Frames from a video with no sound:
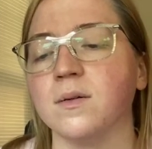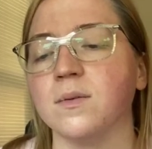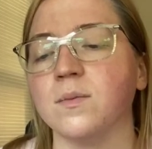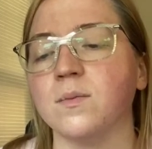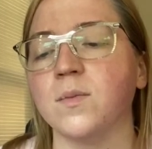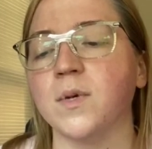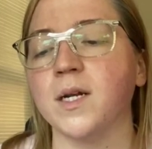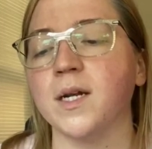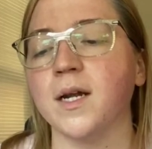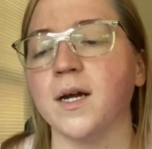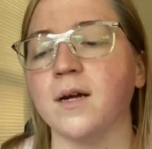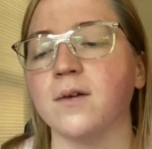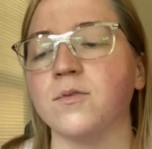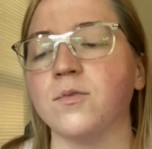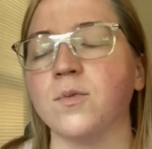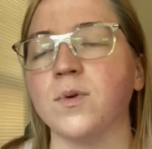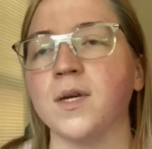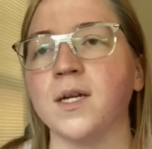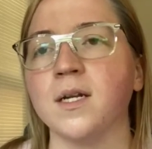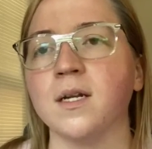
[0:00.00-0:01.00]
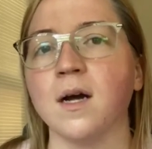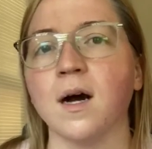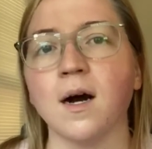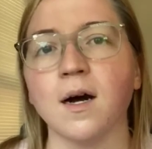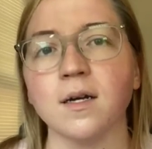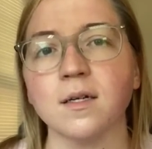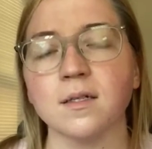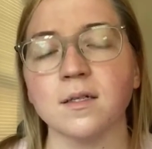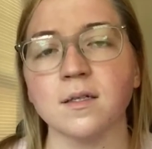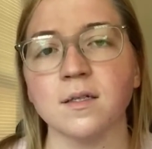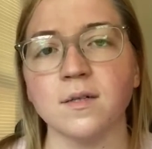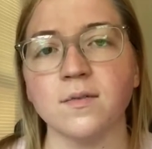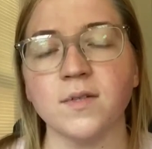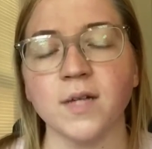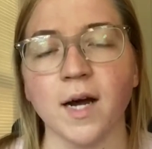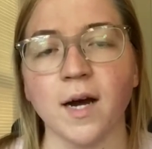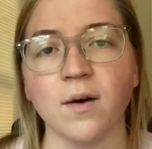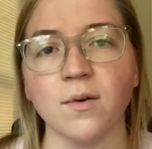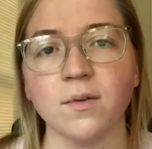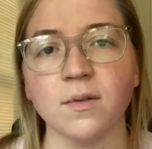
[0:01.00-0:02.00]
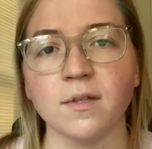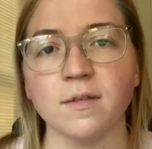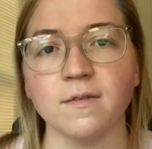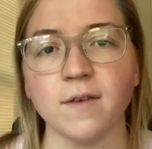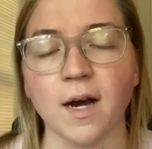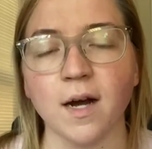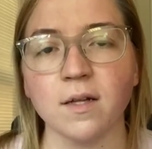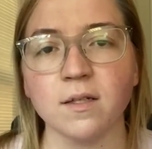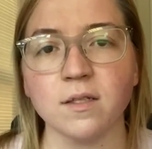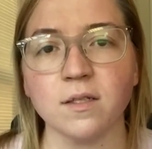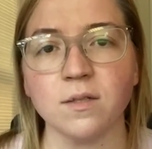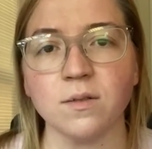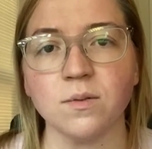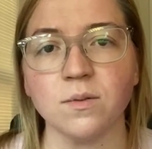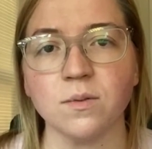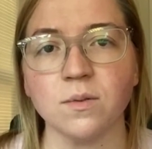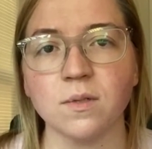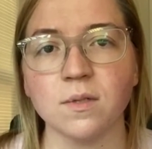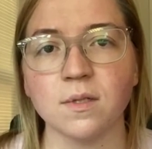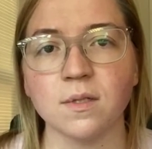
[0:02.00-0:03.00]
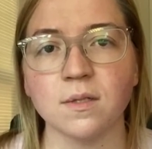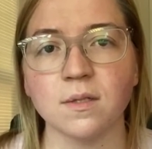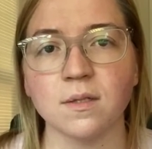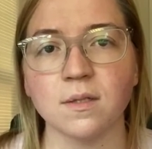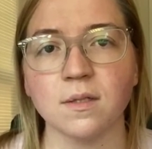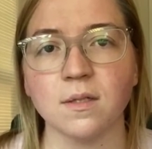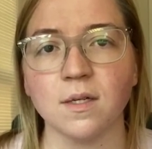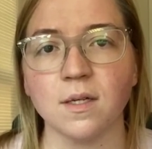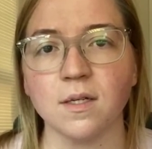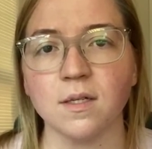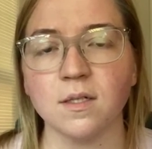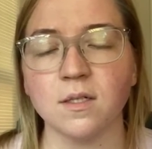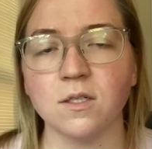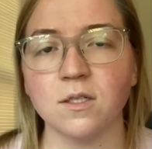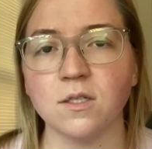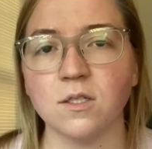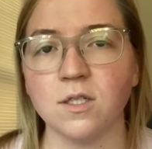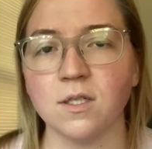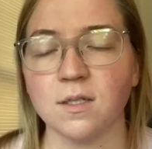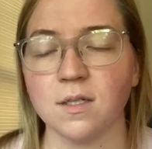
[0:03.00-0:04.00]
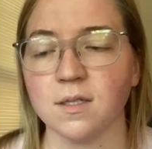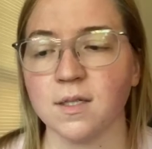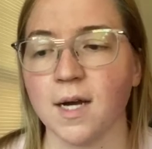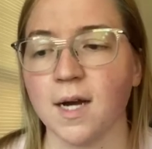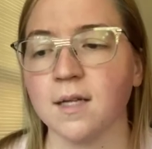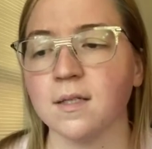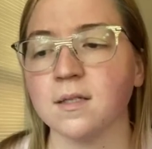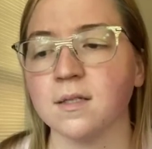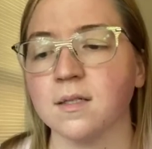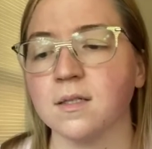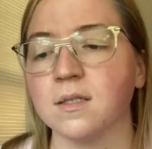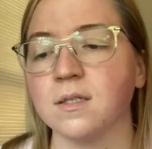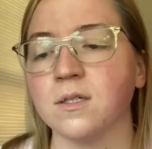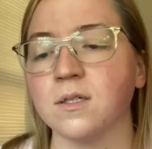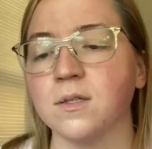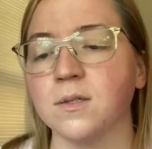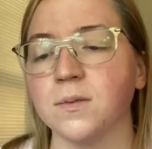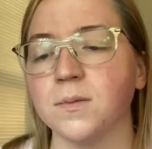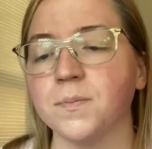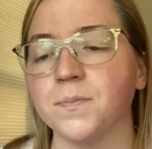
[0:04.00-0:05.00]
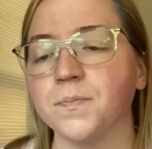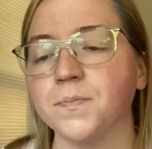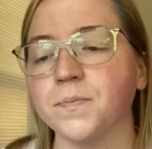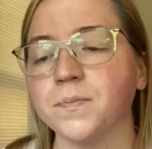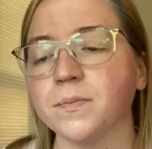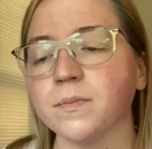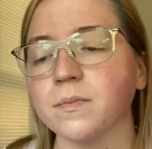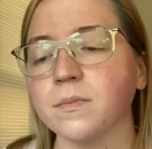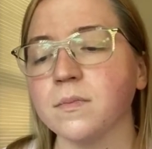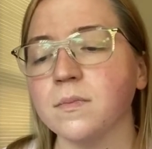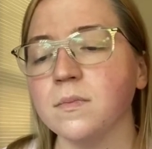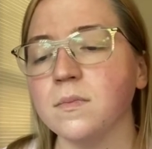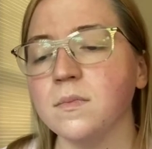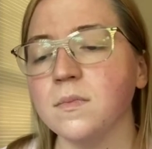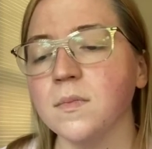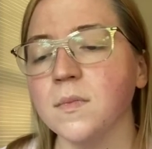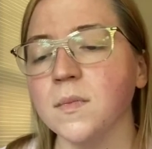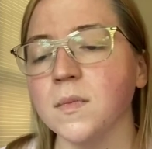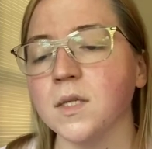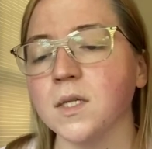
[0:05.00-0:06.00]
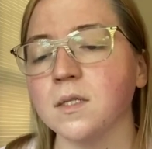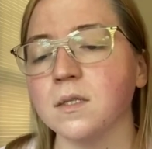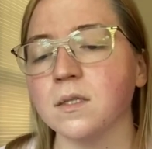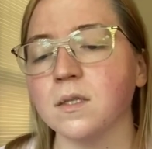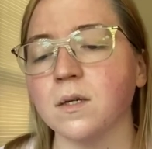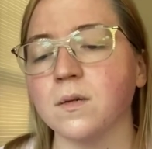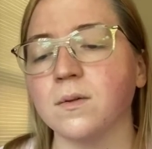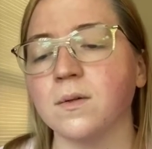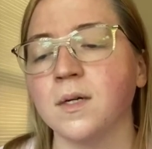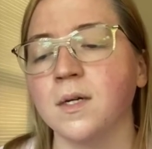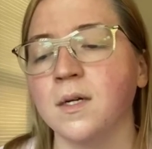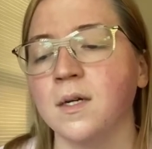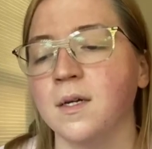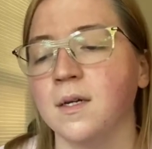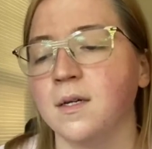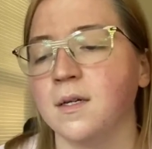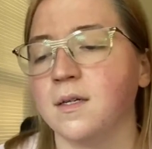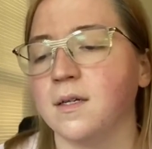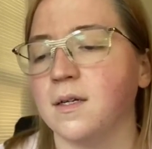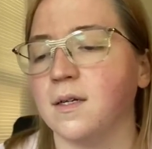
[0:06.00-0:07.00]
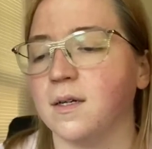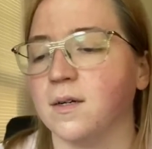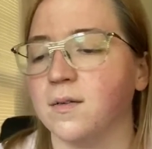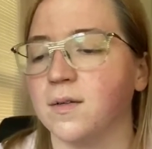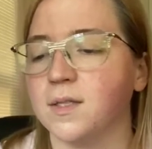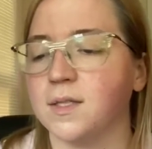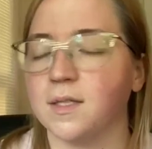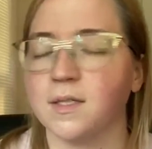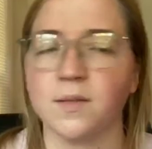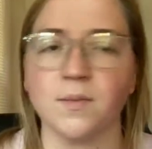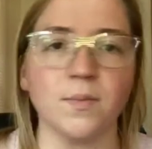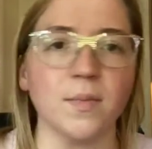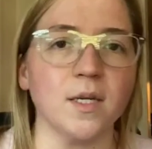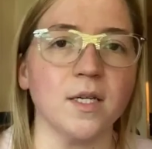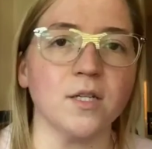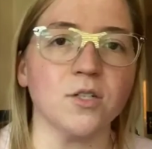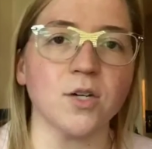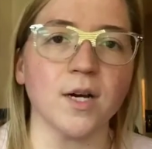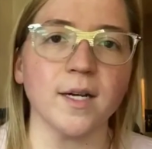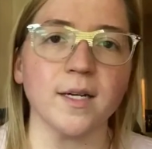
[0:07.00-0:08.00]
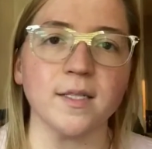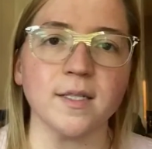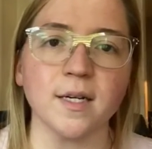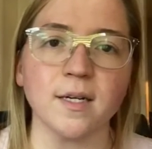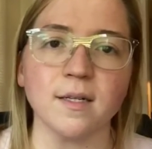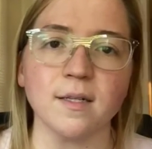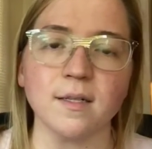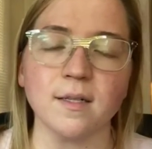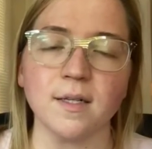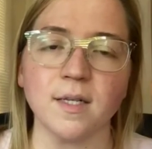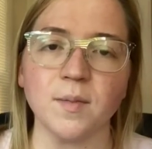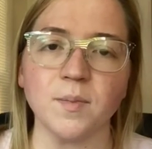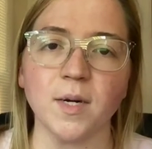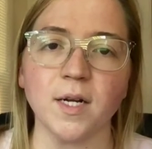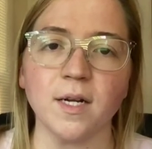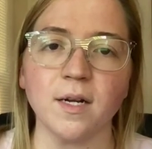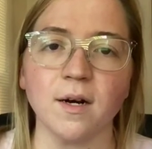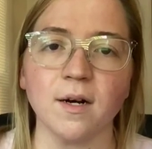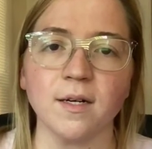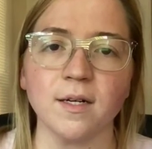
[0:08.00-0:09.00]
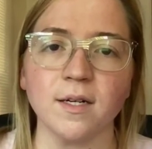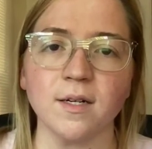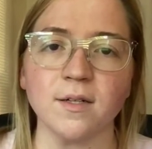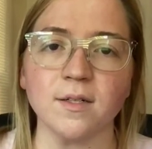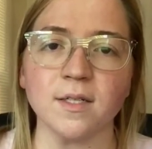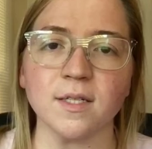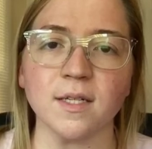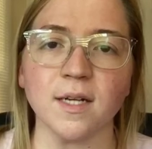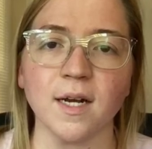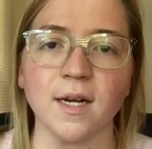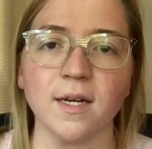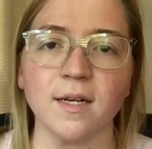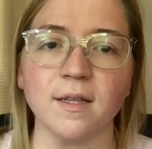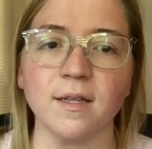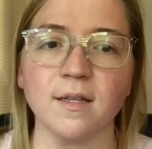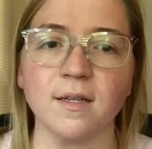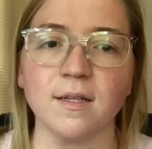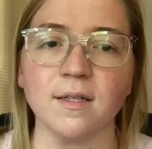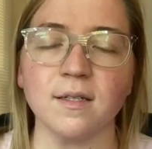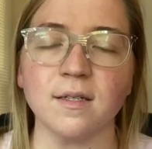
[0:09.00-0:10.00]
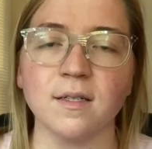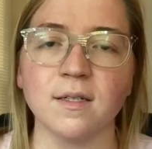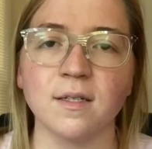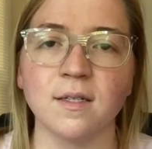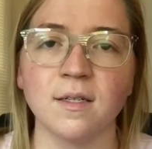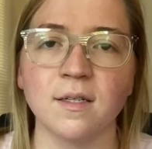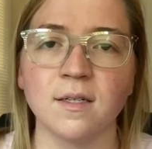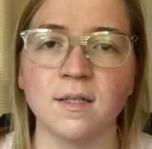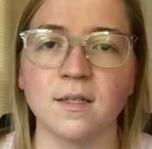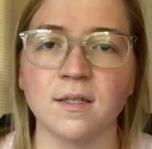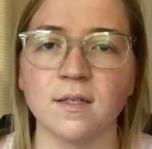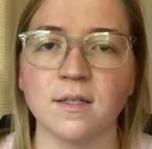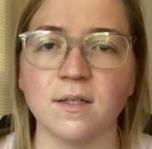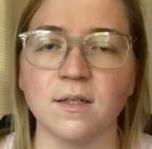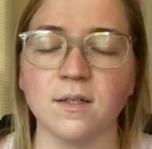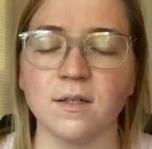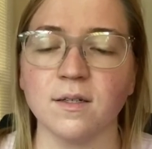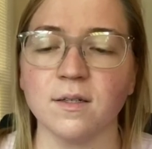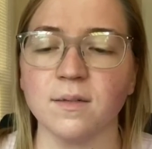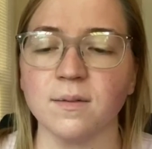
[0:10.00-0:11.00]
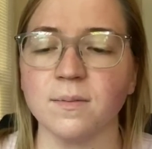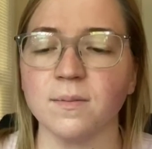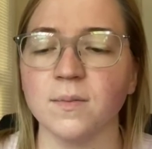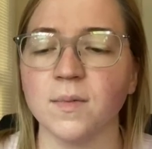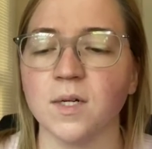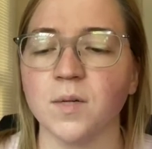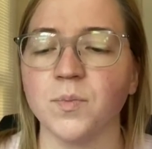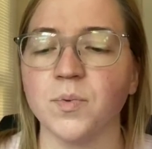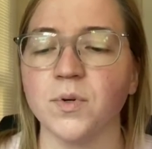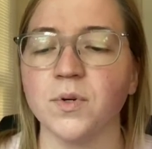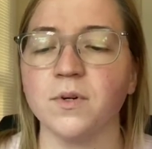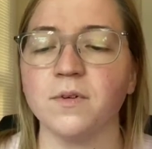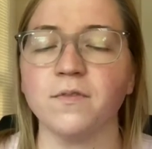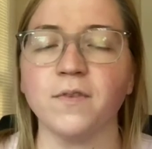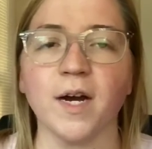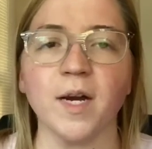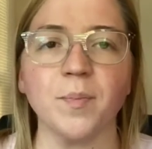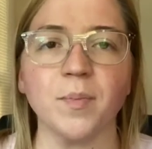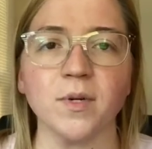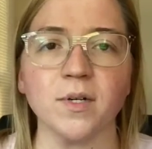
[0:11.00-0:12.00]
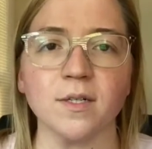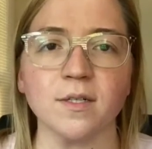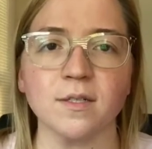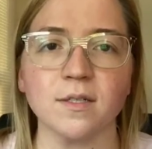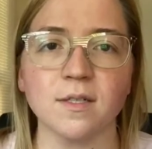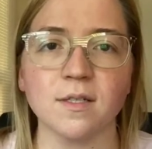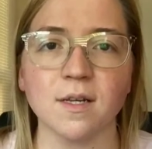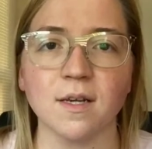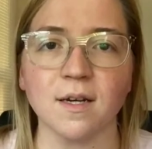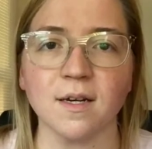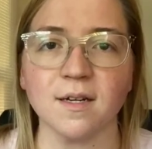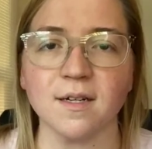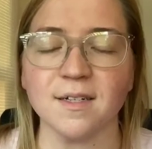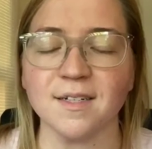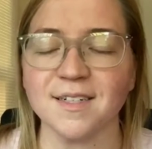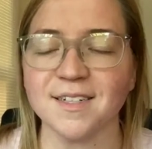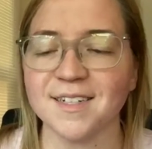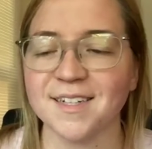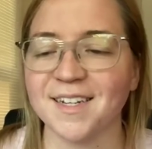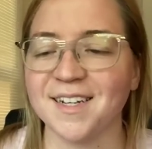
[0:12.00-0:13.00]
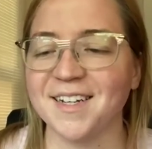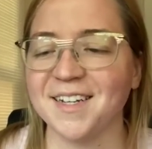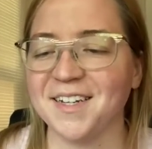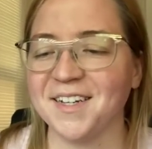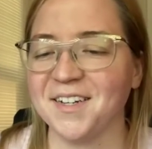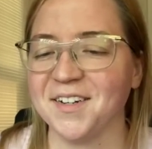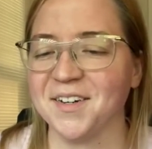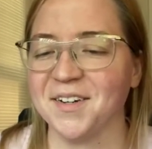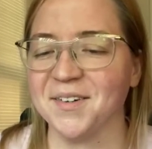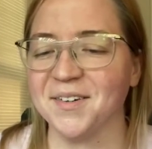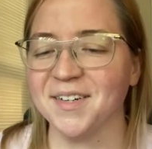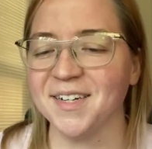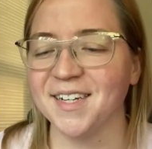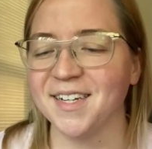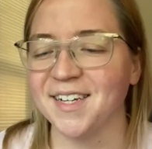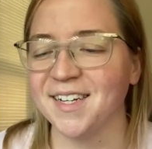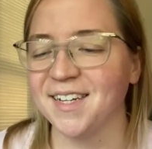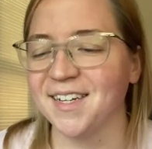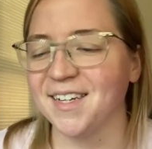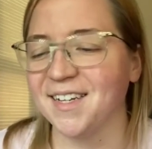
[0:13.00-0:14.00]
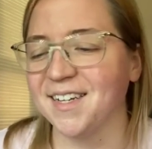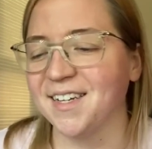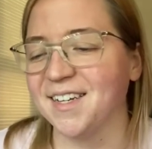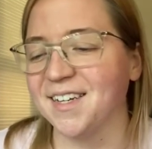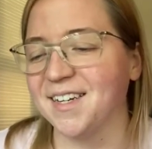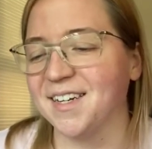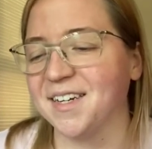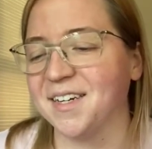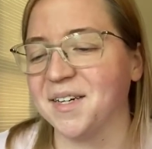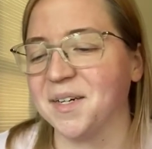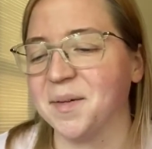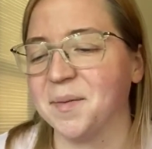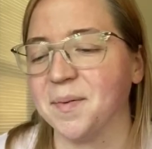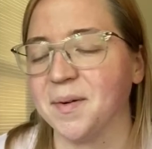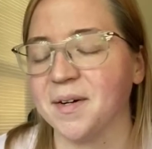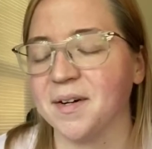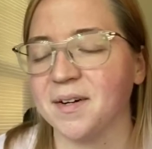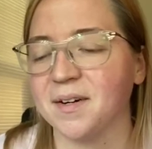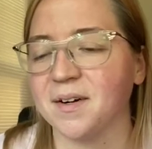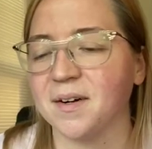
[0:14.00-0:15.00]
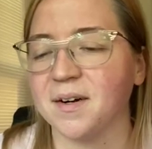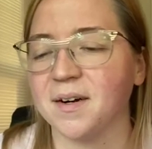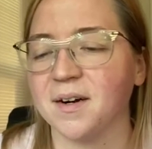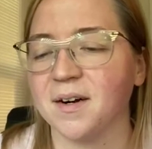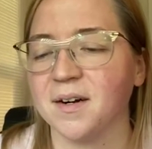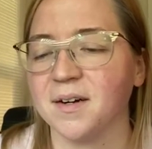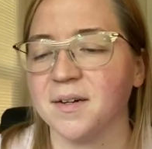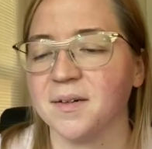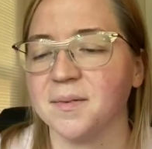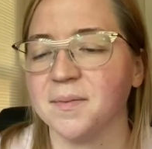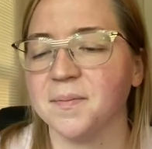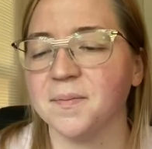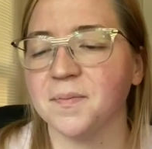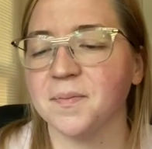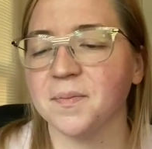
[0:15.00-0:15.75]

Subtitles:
When have we not lived out the values that Jesus asks us to? So, you know, this isn't me trying to tell anybody on here tonight that you're a brood of vipers and, you know, are